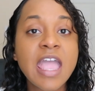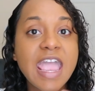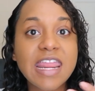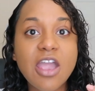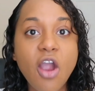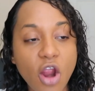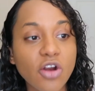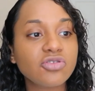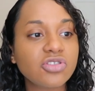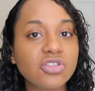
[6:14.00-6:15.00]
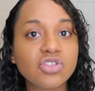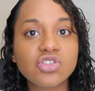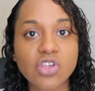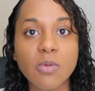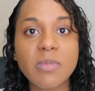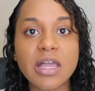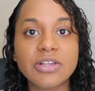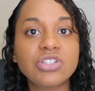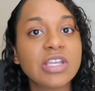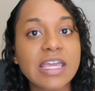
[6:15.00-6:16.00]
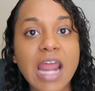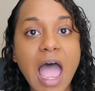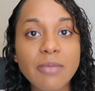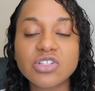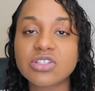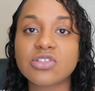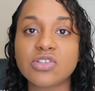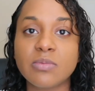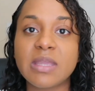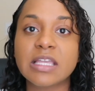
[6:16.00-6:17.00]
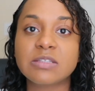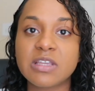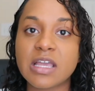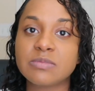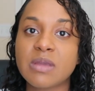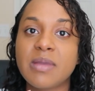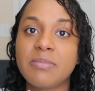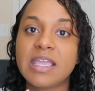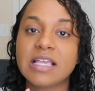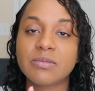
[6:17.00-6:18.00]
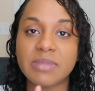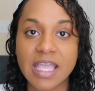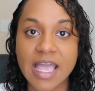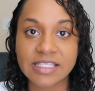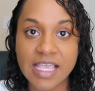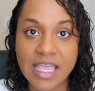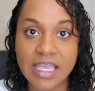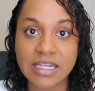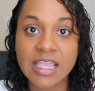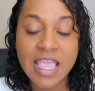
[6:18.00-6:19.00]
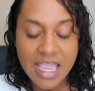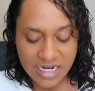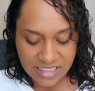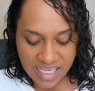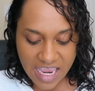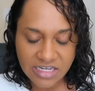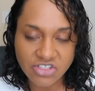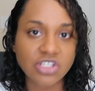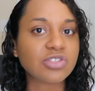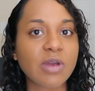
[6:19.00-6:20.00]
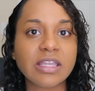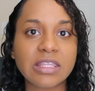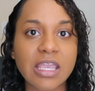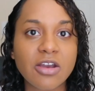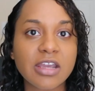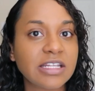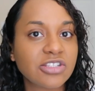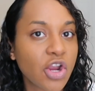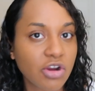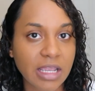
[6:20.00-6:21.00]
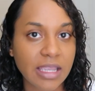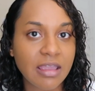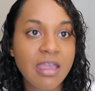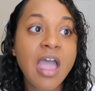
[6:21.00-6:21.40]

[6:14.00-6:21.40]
and it hurts so much, and I'm just assuming it's because my baby has a big ass head and his head is just right there and it's hurting.